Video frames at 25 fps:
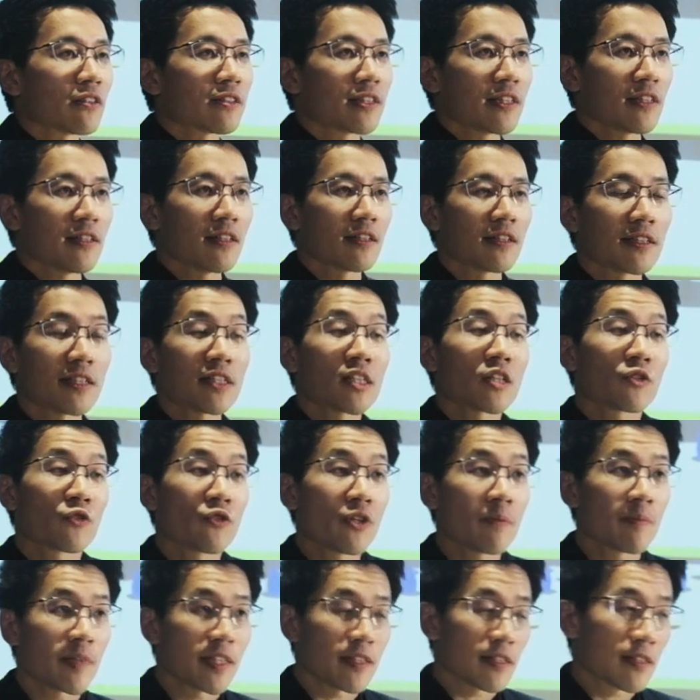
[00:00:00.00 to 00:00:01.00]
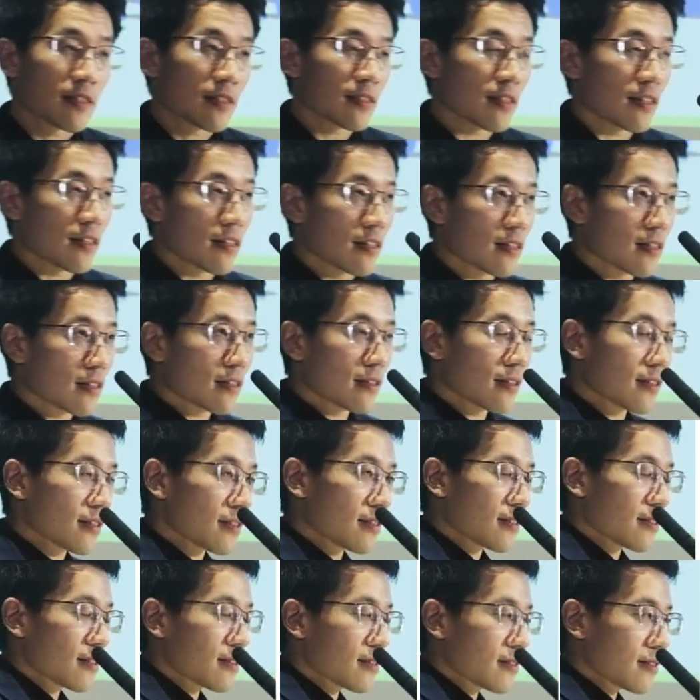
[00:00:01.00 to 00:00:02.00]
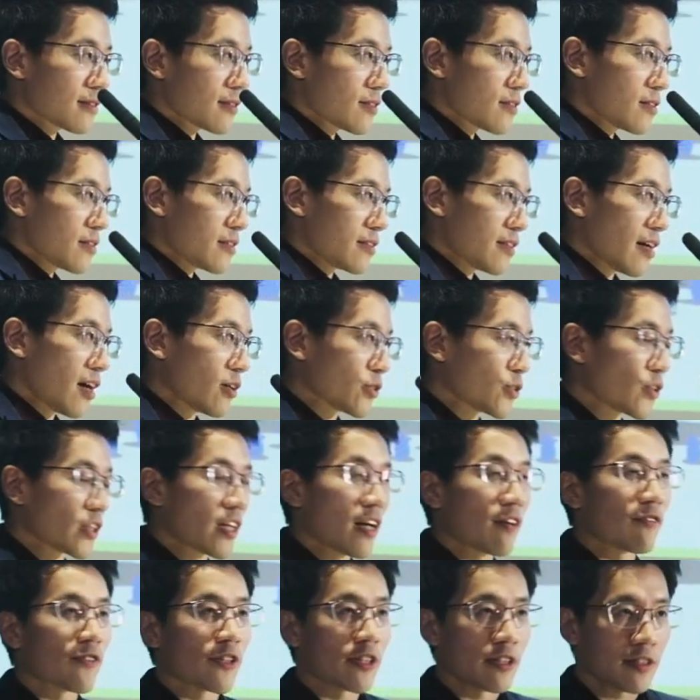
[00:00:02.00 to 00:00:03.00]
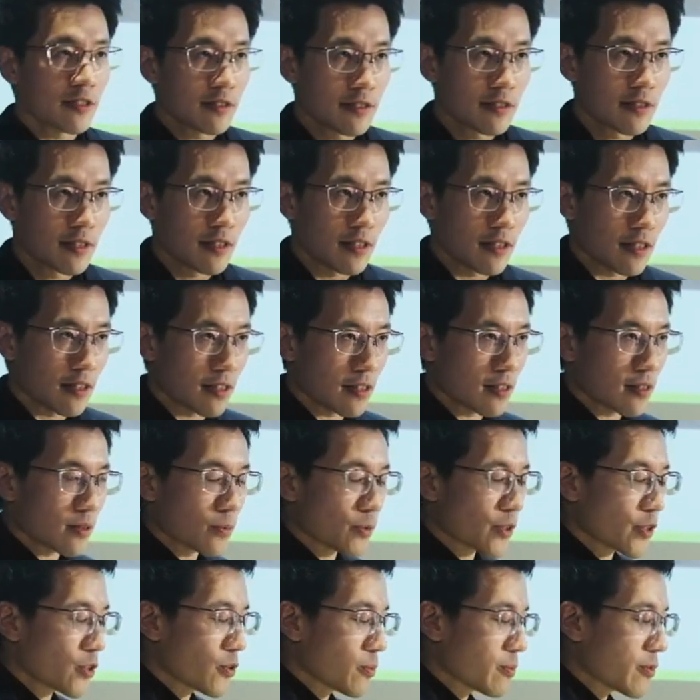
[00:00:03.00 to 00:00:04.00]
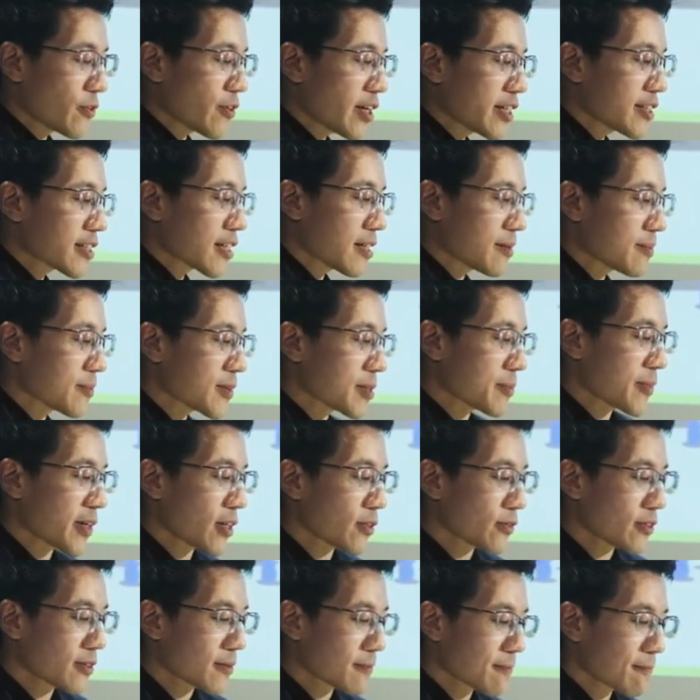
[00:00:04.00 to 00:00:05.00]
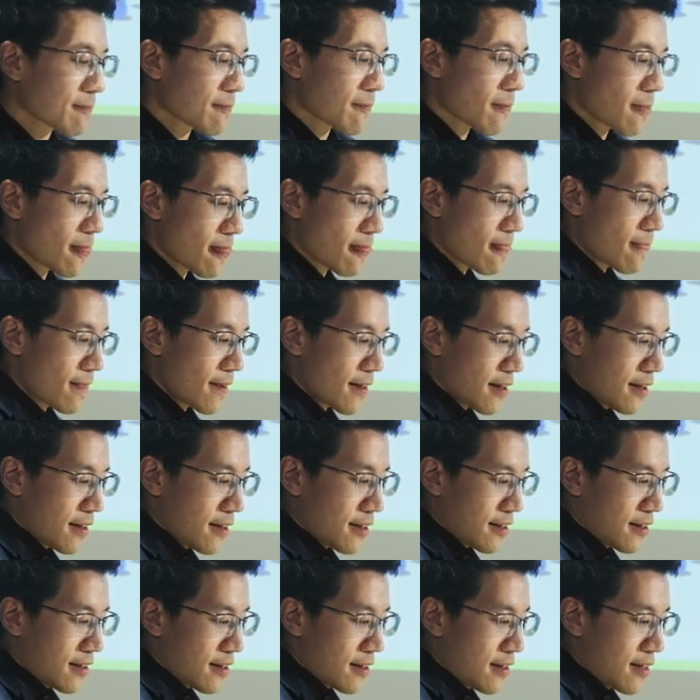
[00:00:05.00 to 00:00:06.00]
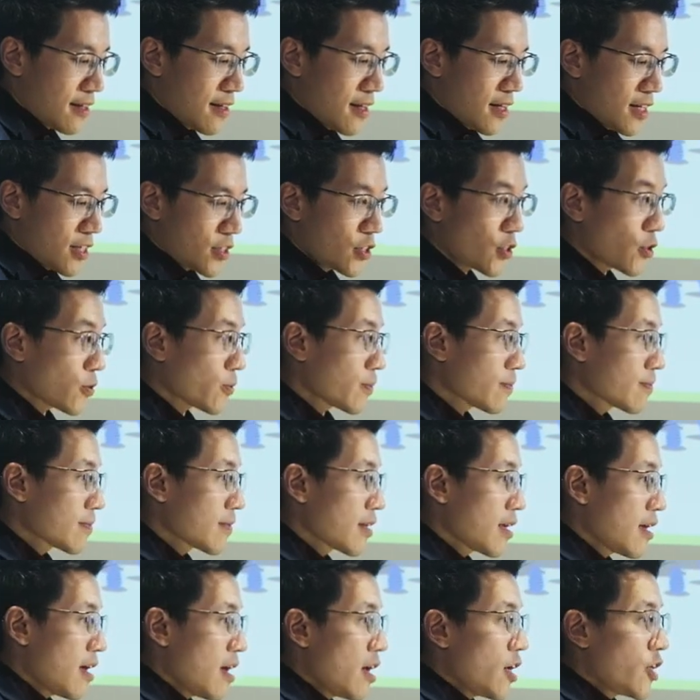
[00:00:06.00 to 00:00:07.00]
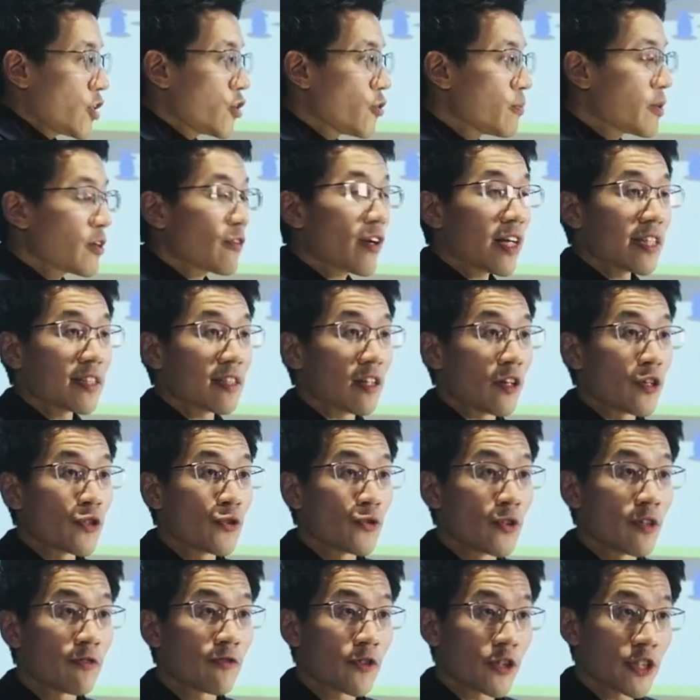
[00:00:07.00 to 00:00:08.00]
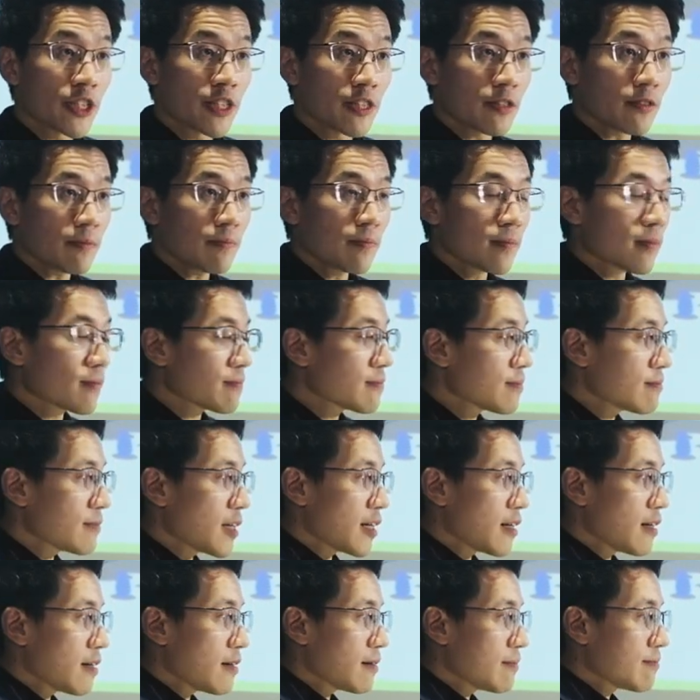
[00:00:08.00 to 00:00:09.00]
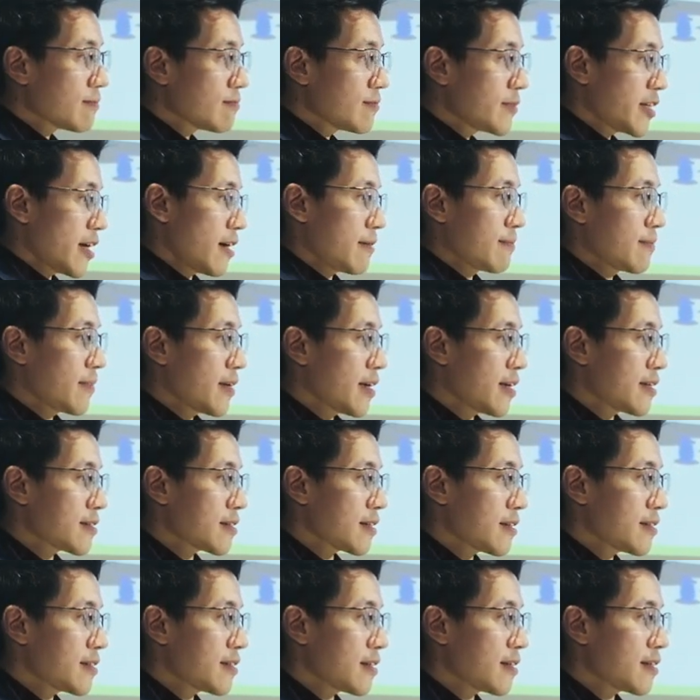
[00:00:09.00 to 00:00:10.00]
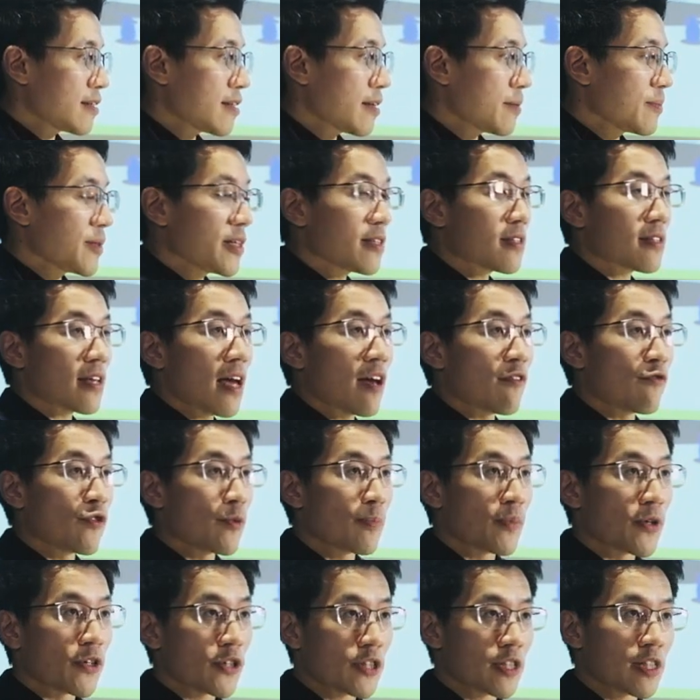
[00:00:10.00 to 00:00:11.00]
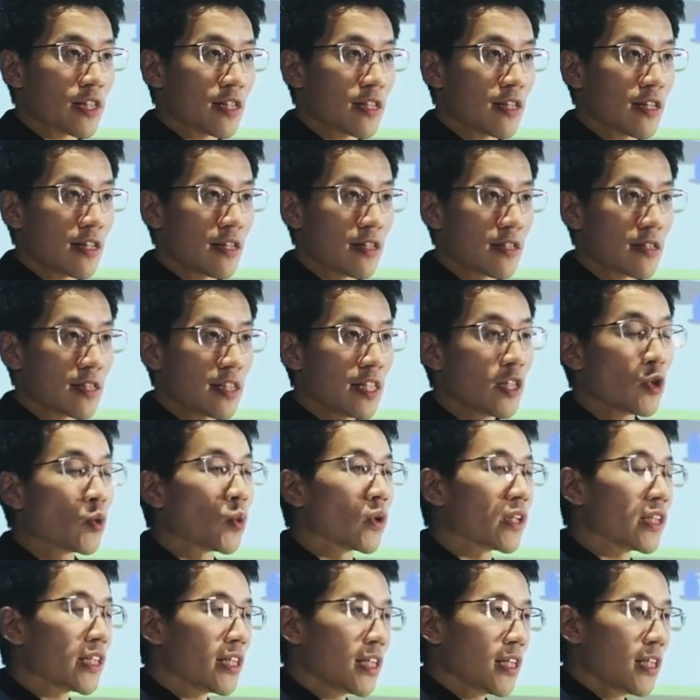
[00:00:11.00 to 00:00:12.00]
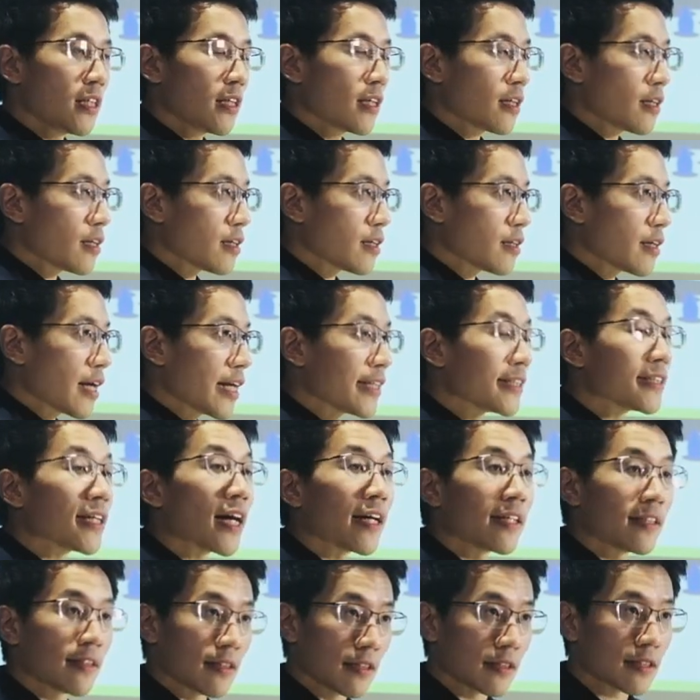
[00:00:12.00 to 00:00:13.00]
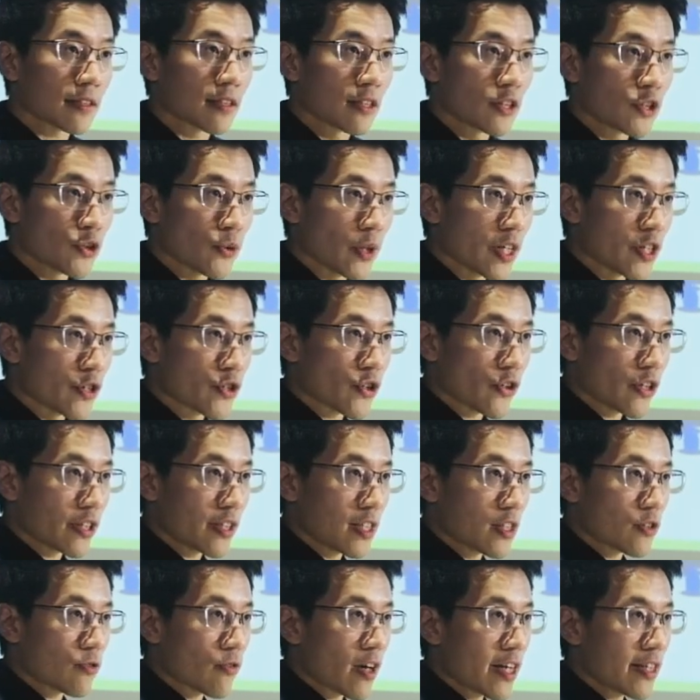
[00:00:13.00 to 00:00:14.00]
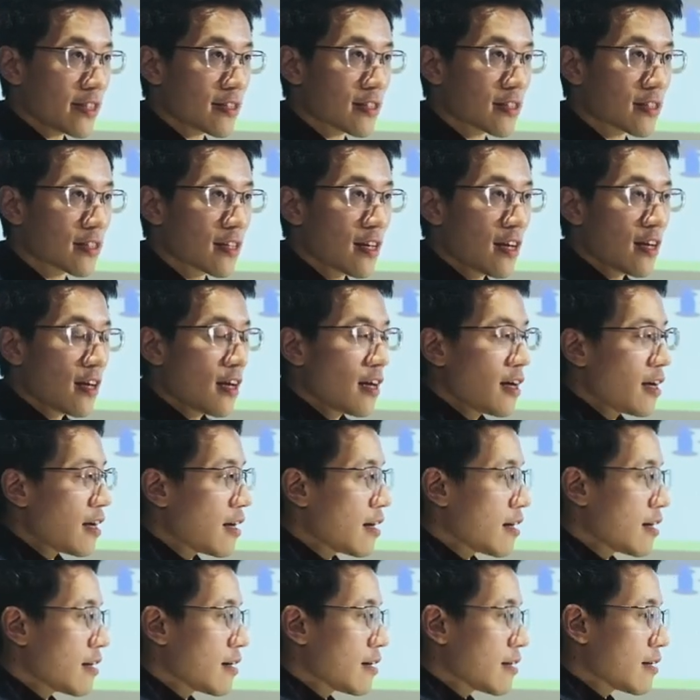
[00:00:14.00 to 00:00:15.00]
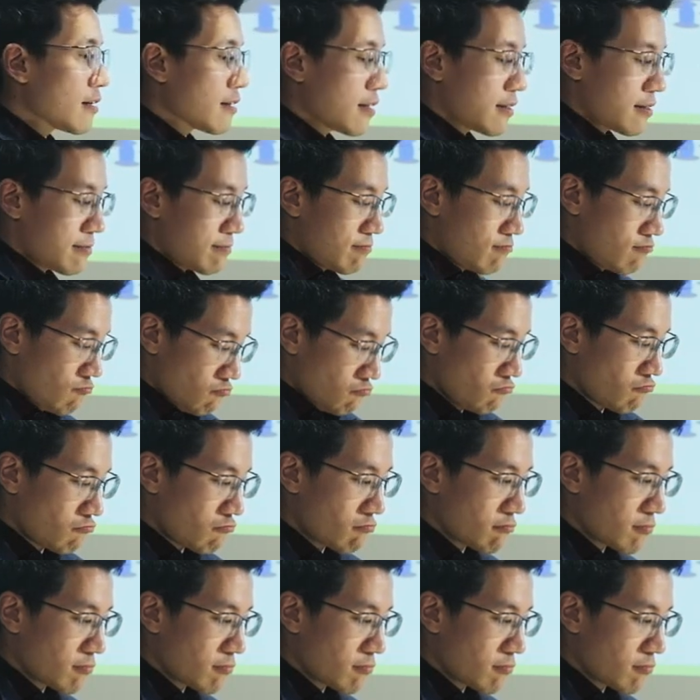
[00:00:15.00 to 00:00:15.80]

the uh, disagreements uh, on how to govern with human rights comes about. So, human rights are universal, um, yeah, as I said, that means every person is equally uh, entitled to enjoy these rights. Uh, hmm.